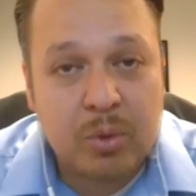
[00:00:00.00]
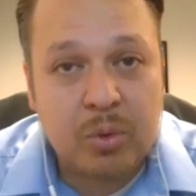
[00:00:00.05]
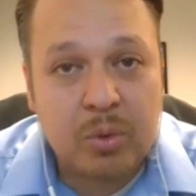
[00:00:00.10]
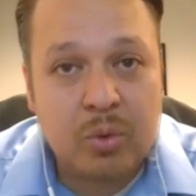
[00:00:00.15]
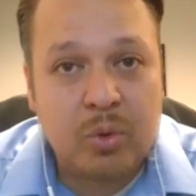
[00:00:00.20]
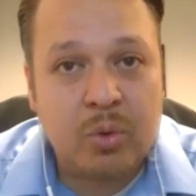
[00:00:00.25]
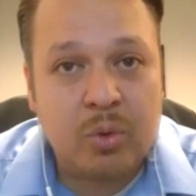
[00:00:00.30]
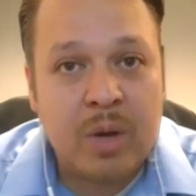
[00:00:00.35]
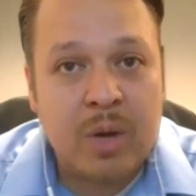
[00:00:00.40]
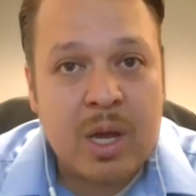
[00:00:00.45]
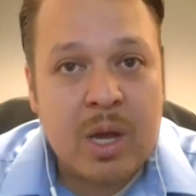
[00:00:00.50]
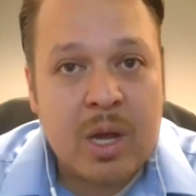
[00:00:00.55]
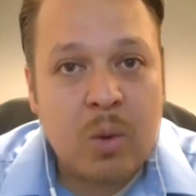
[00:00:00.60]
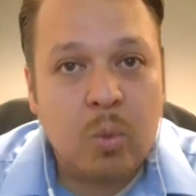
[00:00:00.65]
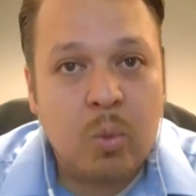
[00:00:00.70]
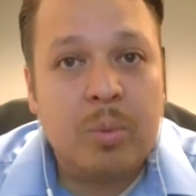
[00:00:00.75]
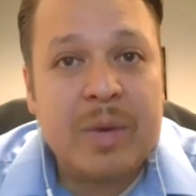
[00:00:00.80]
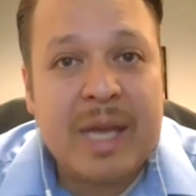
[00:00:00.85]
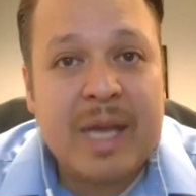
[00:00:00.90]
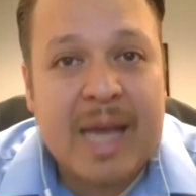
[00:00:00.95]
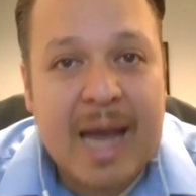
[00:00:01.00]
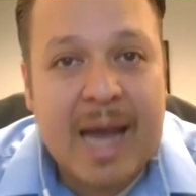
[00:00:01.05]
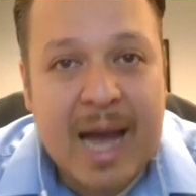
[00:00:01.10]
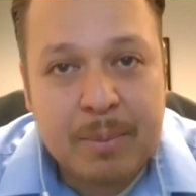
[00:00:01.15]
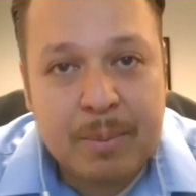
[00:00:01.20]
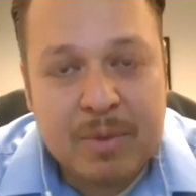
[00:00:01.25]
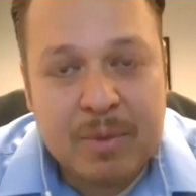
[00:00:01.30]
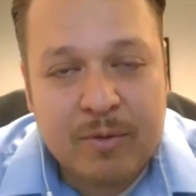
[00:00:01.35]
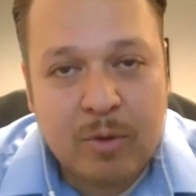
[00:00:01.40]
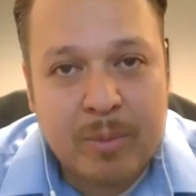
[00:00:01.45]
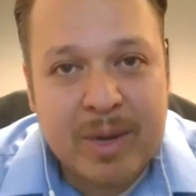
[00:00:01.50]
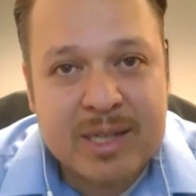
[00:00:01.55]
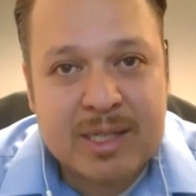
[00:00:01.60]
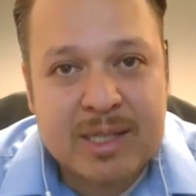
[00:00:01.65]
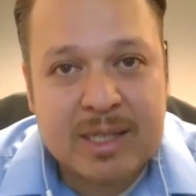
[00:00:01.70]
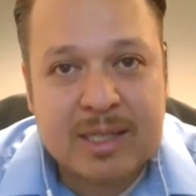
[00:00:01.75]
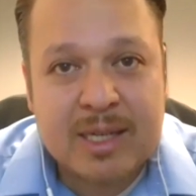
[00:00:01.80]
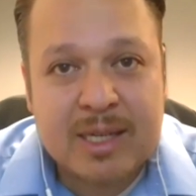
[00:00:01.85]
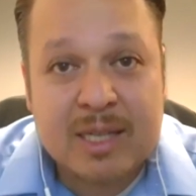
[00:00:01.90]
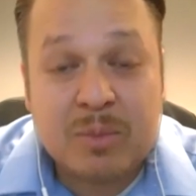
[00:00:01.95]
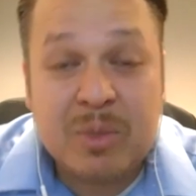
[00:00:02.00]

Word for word: who will be happy for my success,